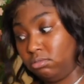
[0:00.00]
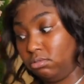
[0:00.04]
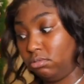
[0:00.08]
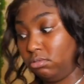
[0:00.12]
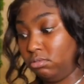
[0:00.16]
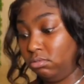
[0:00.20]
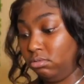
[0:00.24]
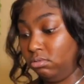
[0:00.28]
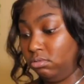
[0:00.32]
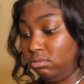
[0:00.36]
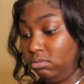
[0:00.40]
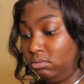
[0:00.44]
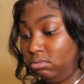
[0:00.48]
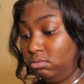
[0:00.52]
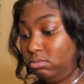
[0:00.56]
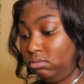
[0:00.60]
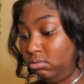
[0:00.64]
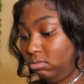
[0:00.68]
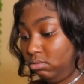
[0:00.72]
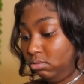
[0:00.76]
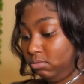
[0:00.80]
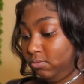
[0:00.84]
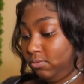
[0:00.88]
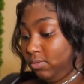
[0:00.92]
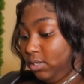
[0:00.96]

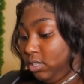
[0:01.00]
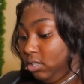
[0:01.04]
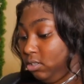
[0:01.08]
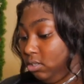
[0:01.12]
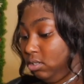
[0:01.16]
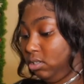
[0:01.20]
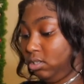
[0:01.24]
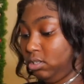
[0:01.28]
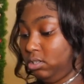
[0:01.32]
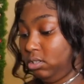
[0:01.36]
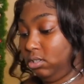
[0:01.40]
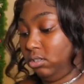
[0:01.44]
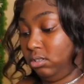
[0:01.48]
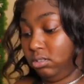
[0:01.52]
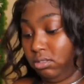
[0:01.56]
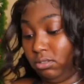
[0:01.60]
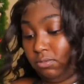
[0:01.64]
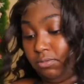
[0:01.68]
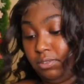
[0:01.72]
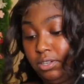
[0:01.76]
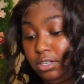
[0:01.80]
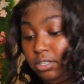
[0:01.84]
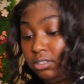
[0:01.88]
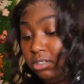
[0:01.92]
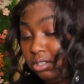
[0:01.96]
It's very tight. It's
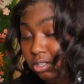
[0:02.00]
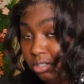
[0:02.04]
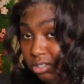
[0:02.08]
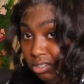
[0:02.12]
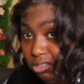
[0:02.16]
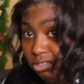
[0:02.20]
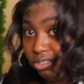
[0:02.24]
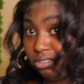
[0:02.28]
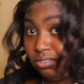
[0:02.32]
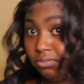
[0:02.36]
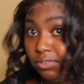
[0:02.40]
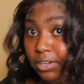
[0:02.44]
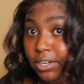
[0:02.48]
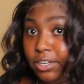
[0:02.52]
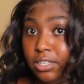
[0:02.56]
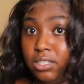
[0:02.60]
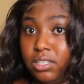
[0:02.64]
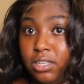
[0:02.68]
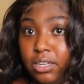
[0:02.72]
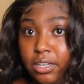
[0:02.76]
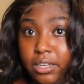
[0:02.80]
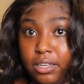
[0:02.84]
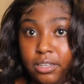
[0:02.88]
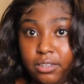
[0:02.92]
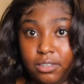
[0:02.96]
very tight. It's very
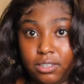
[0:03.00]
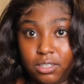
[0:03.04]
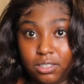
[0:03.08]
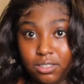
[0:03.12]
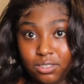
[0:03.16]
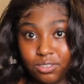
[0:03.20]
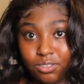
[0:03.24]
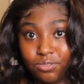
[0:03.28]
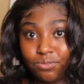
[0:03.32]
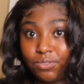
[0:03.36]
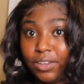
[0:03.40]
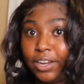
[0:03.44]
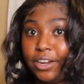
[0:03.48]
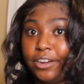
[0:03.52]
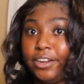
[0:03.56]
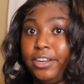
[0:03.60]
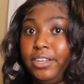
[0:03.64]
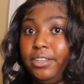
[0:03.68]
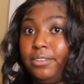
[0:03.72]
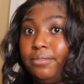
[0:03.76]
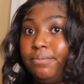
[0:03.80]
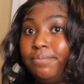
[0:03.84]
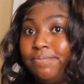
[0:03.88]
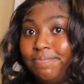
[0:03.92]
tight. It's very.